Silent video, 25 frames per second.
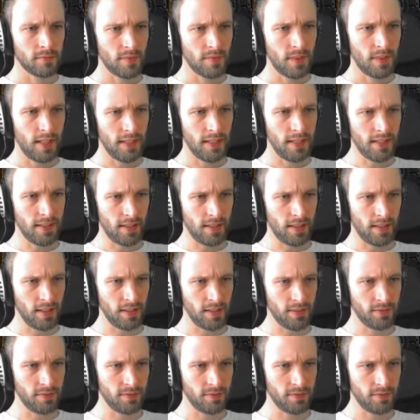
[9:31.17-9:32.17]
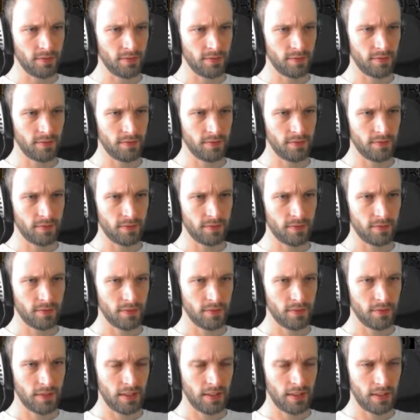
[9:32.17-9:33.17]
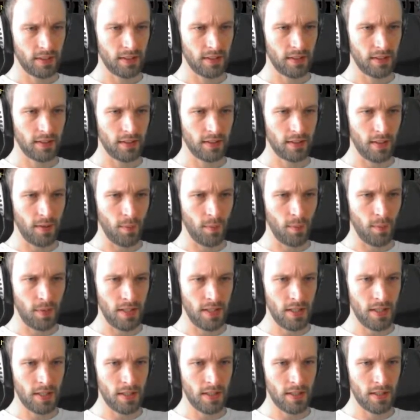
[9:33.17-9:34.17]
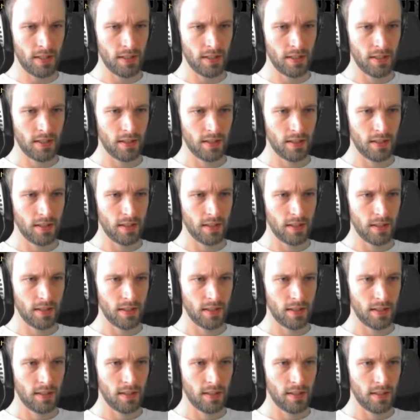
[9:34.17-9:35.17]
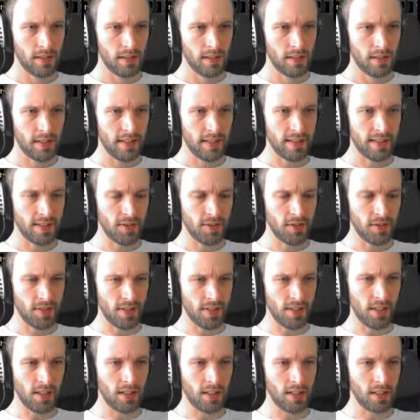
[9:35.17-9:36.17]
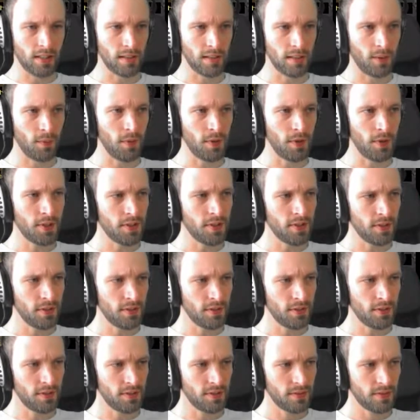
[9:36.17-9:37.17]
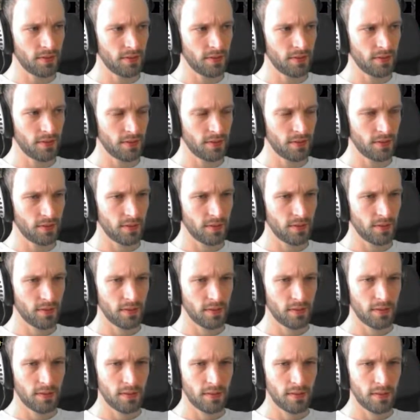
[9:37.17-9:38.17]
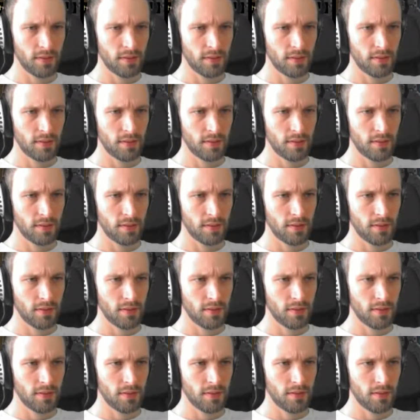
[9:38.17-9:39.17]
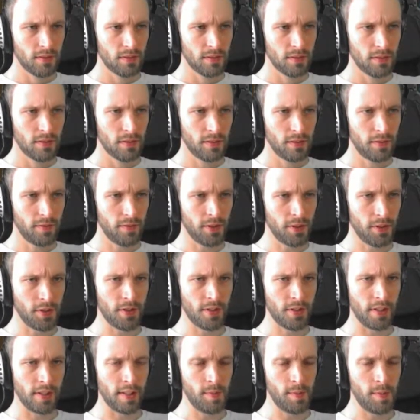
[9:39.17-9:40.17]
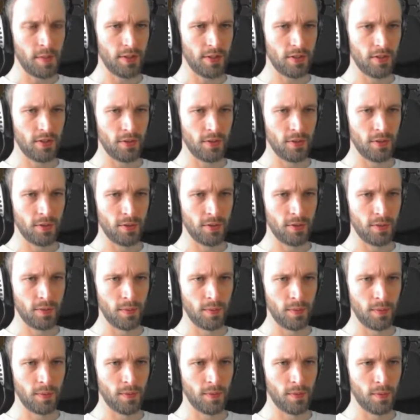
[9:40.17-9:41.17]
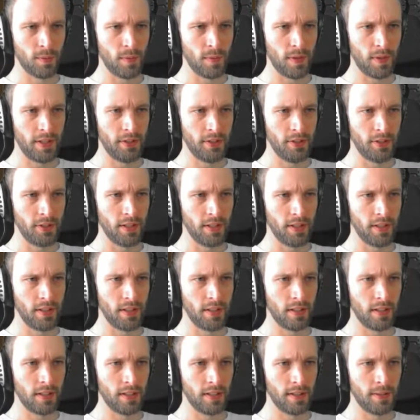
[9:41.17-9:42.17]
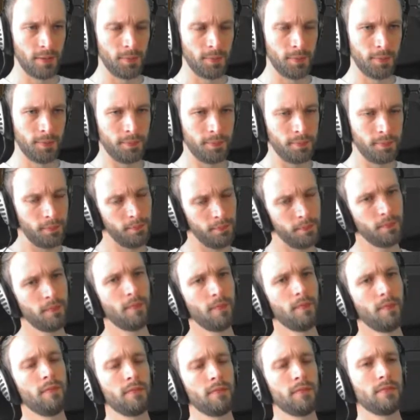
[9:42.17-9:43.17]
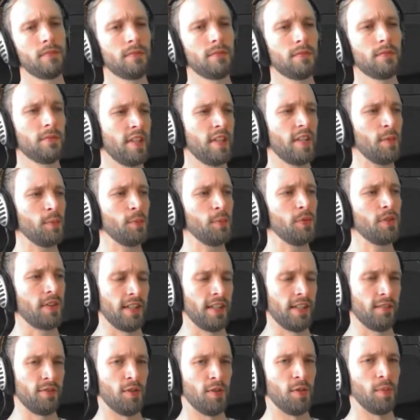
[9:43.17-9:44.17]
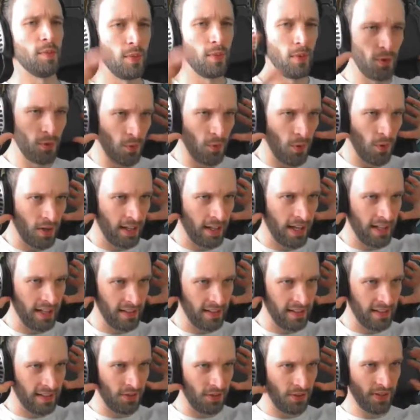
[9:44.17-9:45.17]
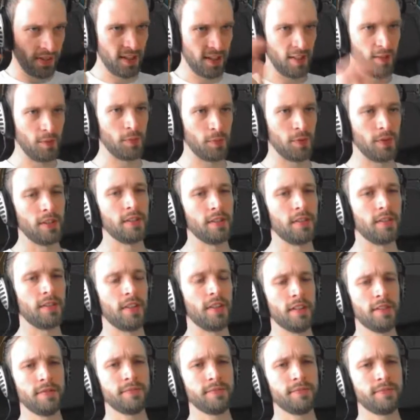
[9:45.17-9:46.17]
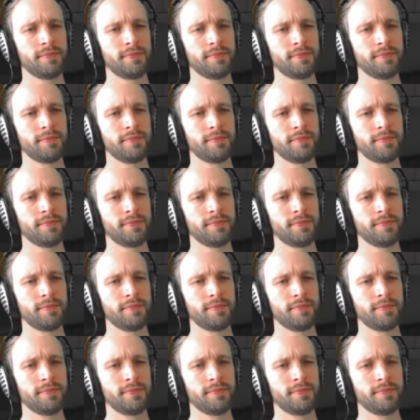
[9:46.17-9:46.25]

Take his gun. Can we... That's interesting. I wonder if there's a limit to where you can teleport things from, or what kind of things you can teleport, you know?